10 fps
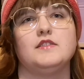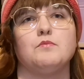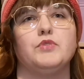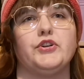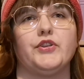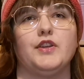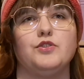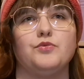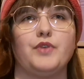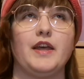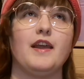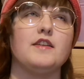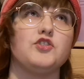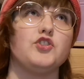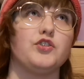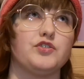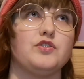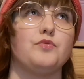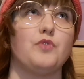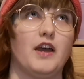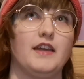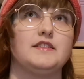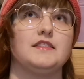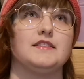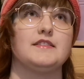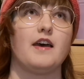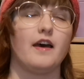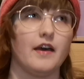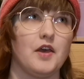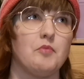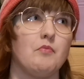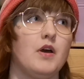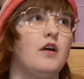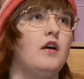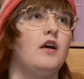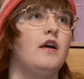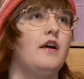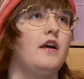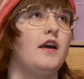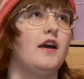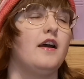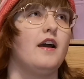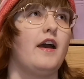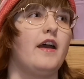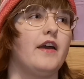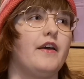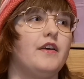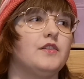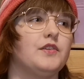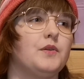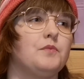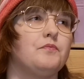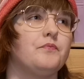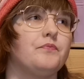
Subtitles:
is a book that you read at just the right time, and